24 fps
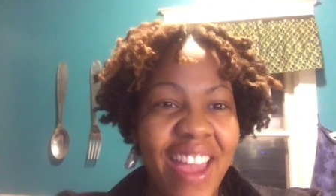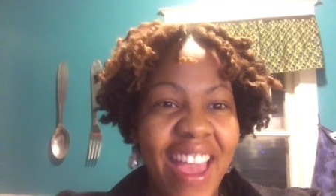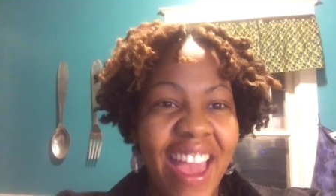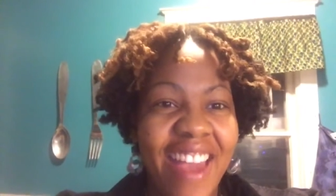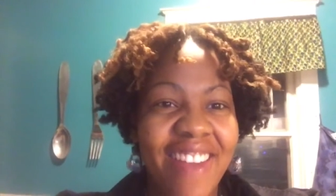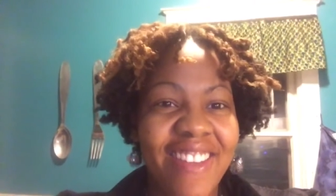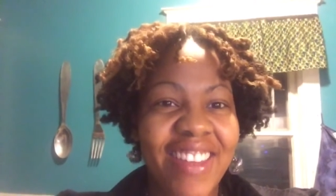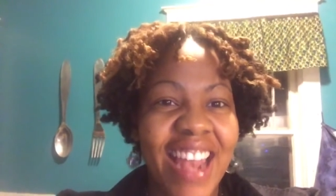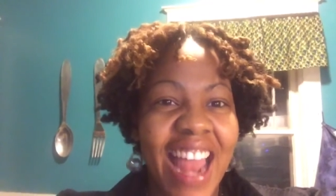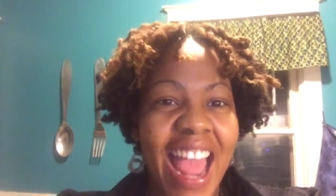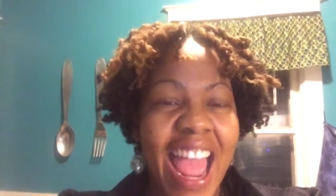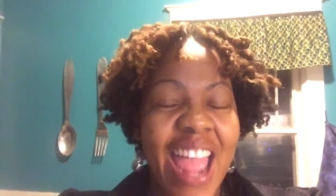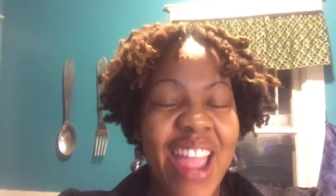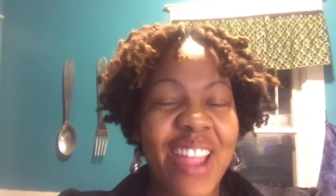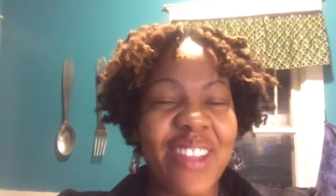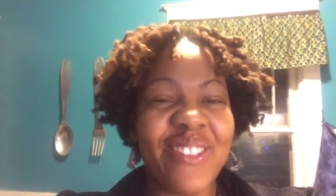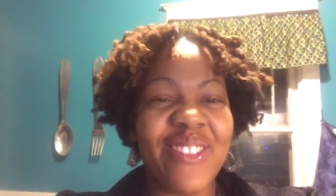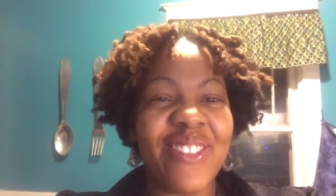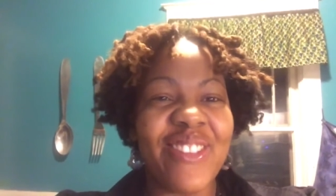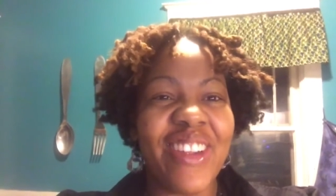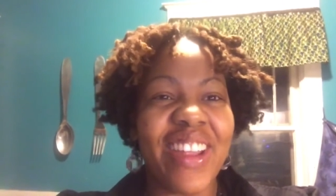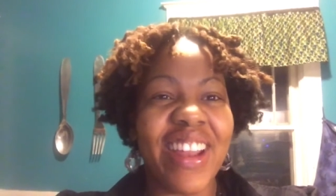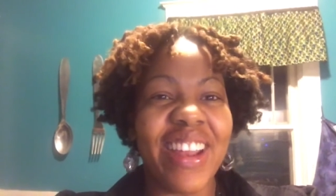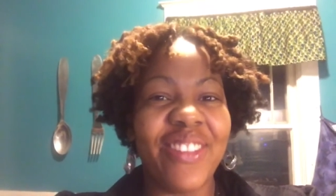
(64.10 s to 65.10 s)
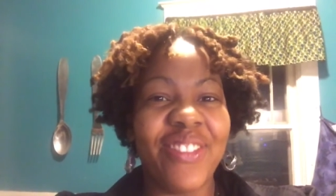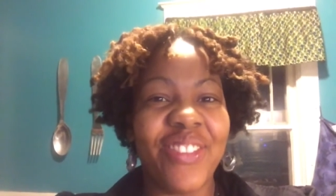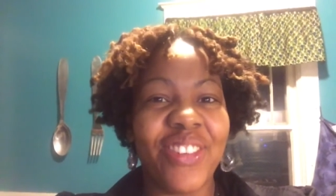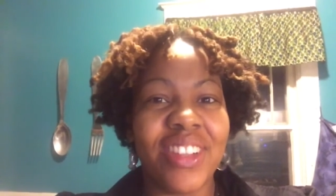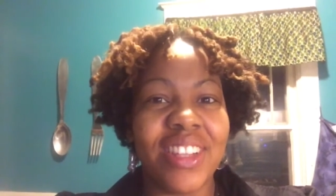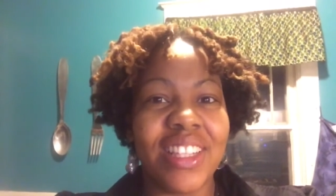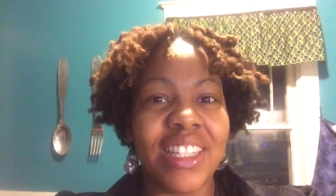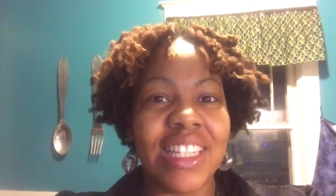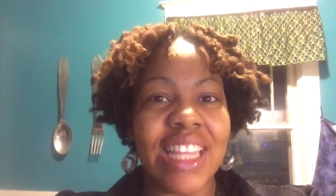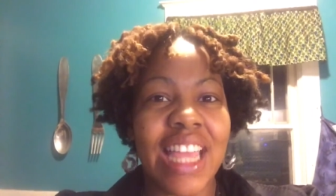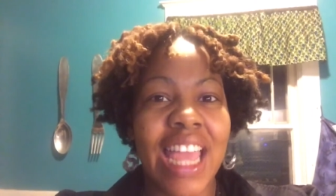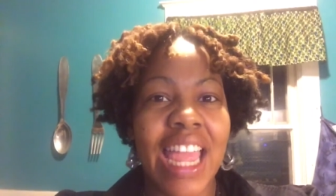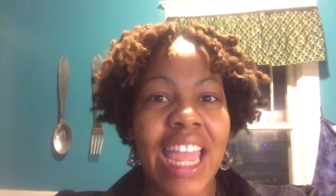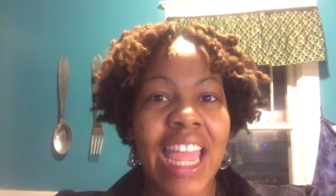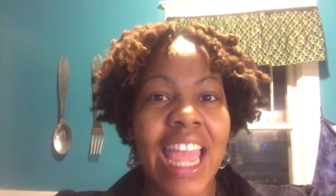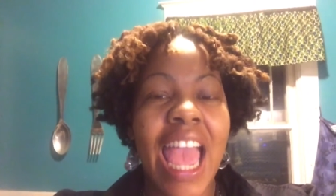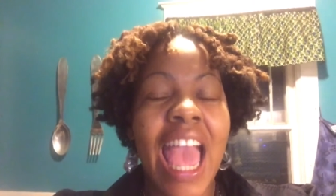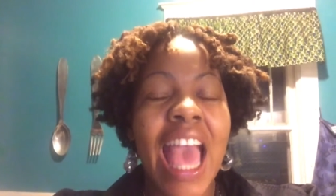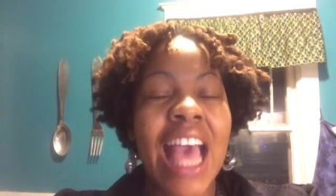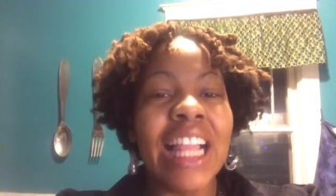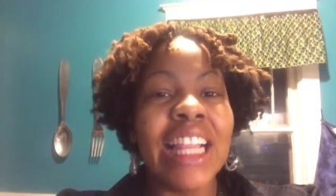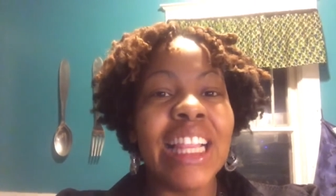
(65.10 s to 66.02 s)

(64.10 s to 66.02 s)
have it. I am ready for the day.